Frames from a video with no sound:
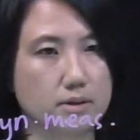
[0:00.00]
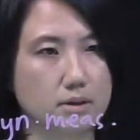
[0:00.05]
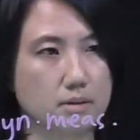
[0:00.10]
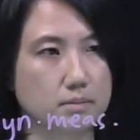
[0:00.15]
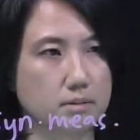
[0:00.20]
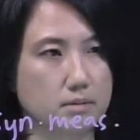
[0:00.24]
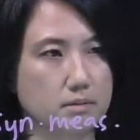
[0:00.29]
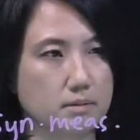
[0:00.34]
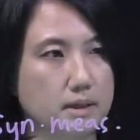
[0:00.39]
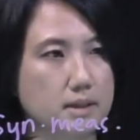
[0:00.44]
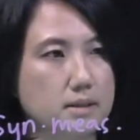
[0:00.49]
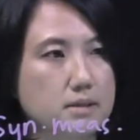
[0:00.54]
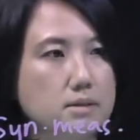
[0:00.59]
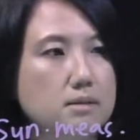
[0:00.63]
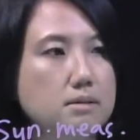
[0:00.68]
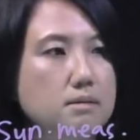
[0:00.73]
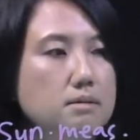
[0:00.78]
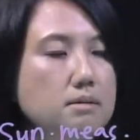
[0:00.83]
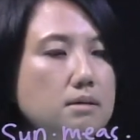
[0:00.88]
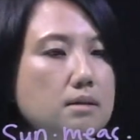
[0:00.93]

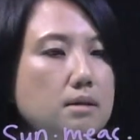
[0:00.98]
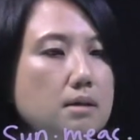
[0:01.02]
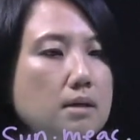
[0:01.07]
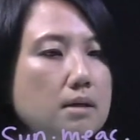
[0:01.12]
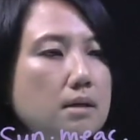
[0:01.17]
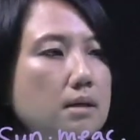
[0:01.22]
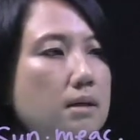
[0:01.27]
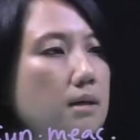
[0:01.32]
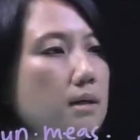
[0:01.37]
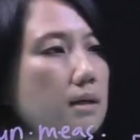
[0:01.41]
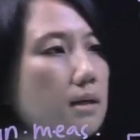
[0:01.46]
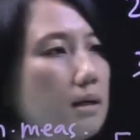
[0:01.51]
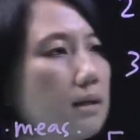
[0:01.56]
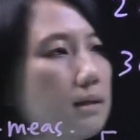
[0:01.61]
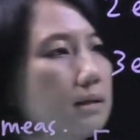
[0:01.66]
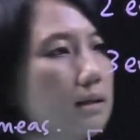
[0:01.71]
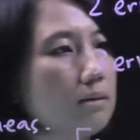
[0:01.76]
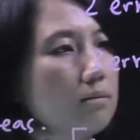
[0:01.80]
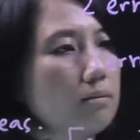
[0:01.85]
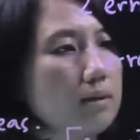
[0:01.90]
operation.
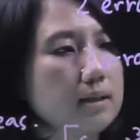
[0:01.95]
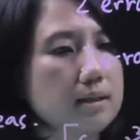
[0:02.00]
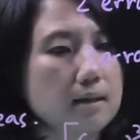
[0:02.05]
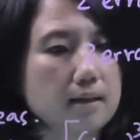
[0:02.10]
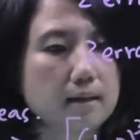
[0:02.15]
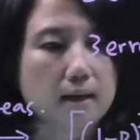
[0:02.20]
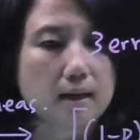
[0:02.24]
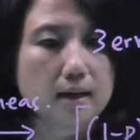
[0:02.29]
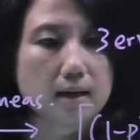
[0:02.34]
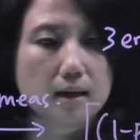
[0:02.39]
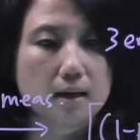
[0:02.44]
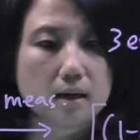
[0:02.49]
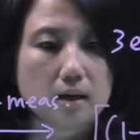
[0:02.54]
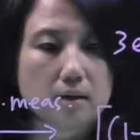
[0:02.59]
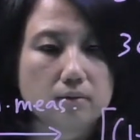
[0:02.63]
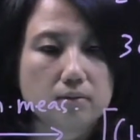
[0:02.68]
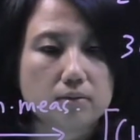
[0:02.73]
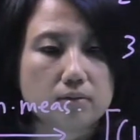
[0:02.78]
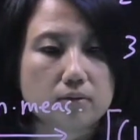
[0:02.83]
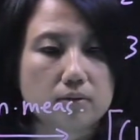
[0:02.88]
And then what I
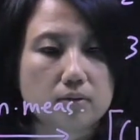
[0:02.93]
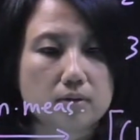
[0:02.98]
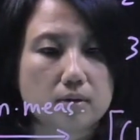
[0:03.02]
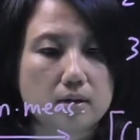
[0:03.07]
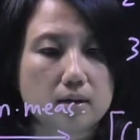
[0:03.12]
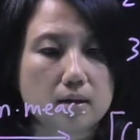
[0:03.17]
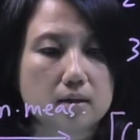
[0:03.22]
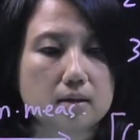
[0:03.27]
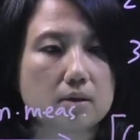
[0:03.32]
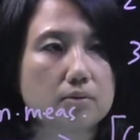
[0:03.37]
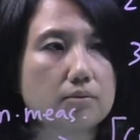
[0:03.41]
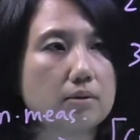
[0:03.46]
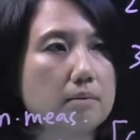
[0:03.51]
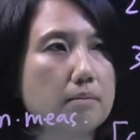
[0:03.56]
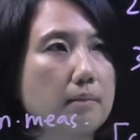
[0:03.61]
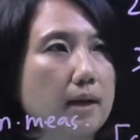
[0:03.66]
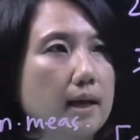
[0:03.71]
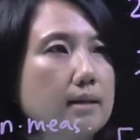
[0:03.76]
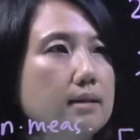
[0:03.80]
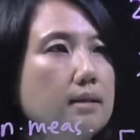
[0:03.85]
have in the
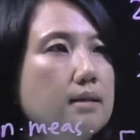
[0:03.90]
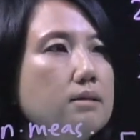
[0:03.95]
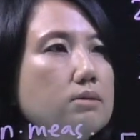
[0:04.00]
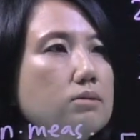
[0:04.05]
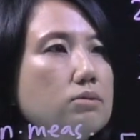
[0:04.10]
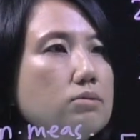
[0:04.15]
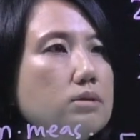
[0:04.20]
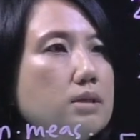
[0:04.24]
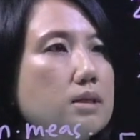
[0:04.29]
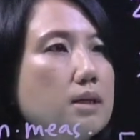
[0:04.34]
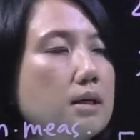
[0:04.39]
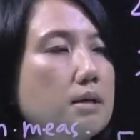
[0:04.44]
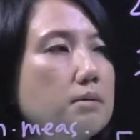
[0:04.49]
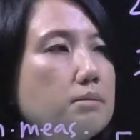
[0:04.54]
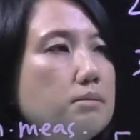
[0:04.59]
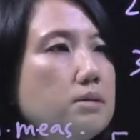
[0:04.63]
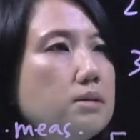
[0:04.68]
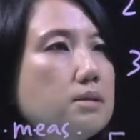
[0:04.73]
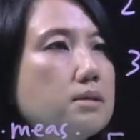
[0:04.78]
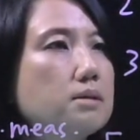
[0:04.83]
remaining two
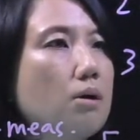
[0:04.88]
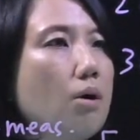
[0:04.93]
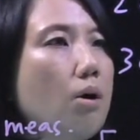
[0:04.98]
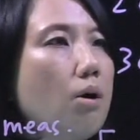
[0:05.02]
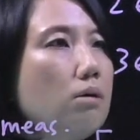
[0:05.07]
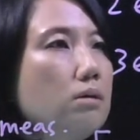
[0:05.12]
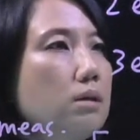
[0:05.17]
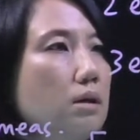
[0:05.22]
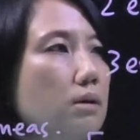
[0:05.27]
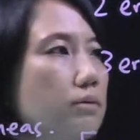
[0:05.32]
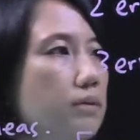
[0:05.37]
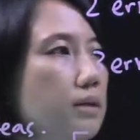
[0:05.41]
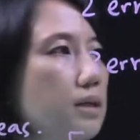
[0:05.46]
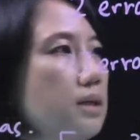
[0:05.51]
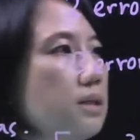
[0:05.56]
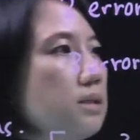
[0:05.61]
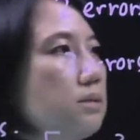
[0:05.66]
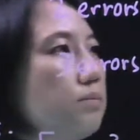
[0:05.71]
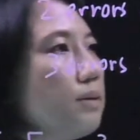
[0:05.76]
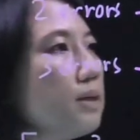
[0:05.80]
terms, all of
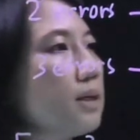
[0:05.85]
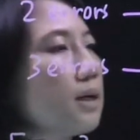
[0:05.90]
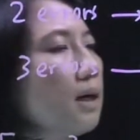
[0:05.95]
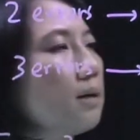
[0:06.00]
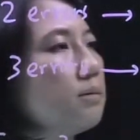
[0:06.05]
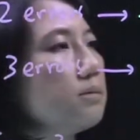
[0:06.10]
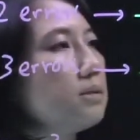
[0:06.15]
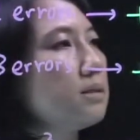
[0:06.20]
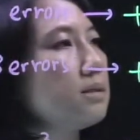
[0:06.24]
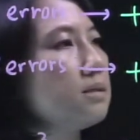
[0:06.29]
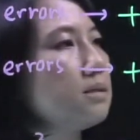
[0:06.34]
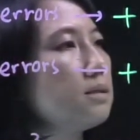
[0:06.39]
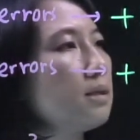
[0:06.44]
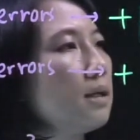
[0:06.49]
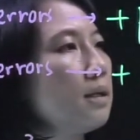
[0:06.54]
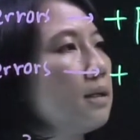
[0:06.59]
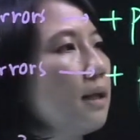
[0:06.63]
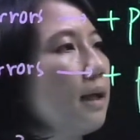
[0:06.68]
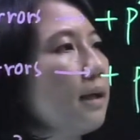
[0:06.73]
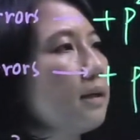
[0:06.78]
these becomes the
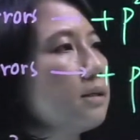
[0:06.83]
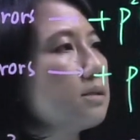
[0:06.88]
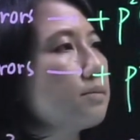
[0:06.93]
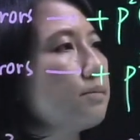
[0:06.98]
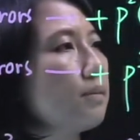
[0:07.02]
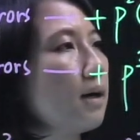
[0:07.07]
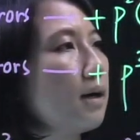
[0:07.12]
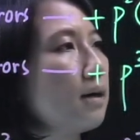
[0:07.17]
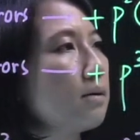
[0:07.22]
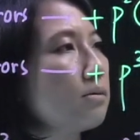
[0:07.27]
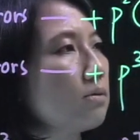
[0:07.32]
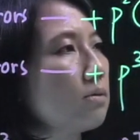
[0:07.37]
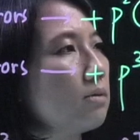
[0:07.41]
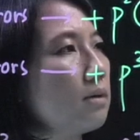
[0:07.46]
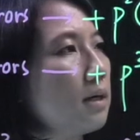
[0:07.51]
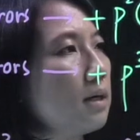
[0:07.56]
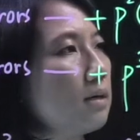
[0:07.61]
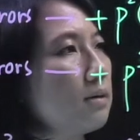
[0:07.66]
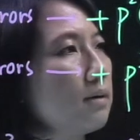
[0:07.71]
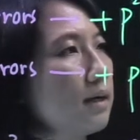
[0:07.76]
state x bar rho
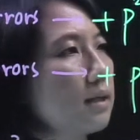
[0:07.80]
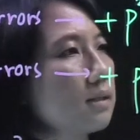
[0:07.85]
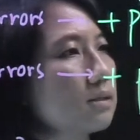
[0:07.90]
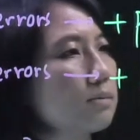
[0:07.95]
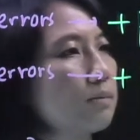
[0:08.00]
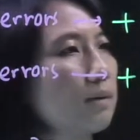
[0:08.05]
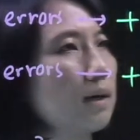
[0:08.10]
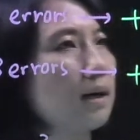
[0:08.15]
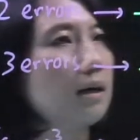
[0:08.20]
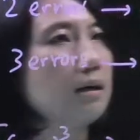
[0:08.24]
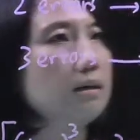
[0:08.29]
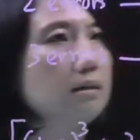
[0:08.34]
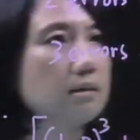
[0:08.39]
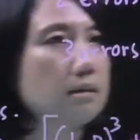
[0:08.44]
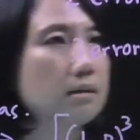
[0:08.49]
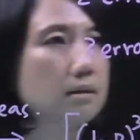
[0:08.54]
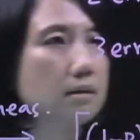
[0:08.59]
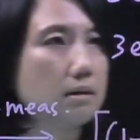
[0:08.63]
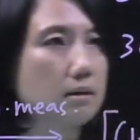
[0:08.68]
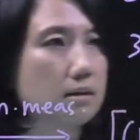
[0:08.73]
L x bar.
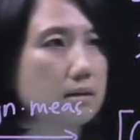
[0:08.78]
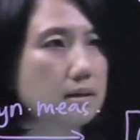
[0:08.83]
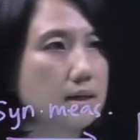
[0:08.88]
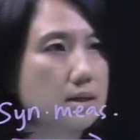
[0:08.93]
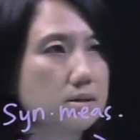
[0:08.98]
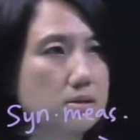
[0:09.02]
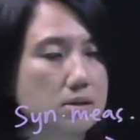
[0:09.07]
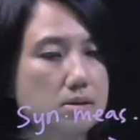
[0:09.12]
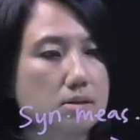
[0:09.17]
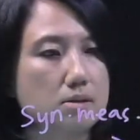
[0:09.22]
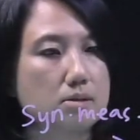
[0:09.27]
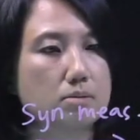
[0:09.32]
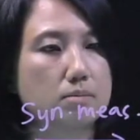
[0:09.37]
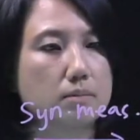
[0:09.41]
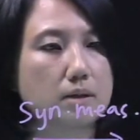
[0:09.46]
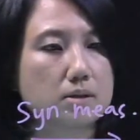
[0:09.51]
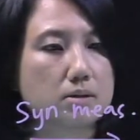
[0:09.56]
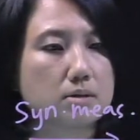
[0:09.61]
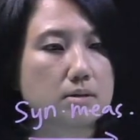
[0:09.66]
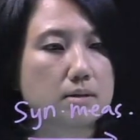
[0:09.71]
Okay, I just need to
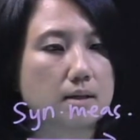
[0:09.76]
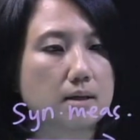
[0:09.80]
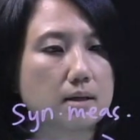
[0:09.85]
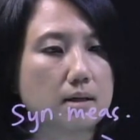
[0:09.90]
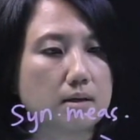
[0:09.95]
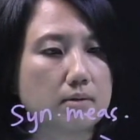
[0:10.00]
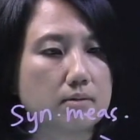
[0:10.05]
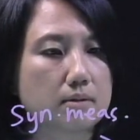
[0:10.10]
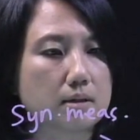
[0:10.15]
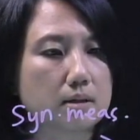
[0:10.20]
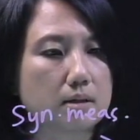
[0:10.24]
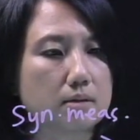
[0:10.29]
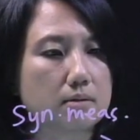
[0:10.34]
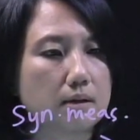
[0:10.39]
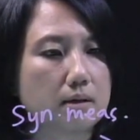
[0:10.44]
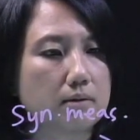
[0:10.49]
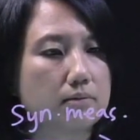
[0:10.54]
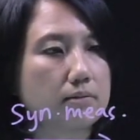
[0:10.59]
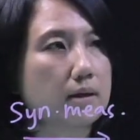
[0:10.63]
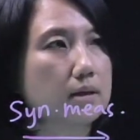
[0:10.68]
make sure that I have the
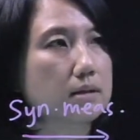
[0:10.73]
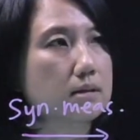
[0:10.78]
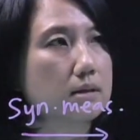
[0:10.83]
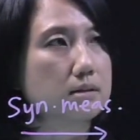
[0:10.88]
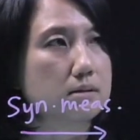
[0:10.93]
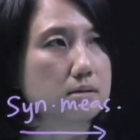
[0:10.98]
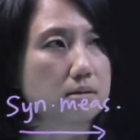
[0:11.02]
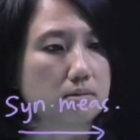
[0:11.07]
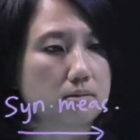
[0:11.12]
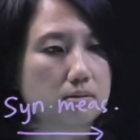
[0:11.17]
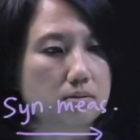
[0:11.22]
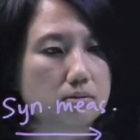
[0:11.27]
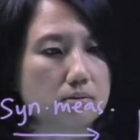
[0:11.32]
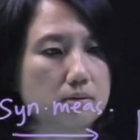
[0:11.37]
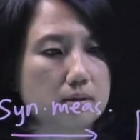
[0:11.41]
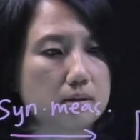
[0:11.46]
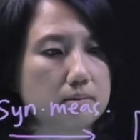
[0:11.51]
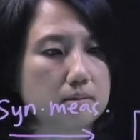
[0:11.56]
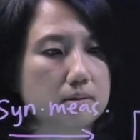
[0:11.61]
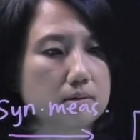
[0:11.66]
correct factors of
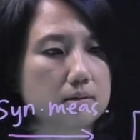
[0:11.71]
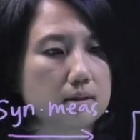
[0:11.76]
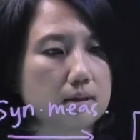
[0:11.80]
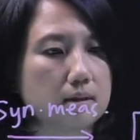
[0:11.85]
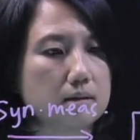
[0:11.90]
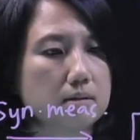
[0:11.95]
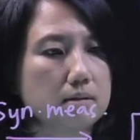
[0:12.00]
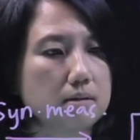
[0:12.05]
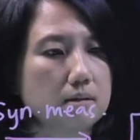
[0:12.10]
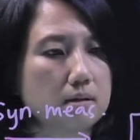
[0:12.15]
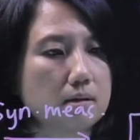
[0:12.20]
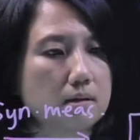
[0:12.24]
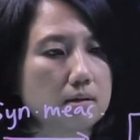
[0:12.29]
3 put in.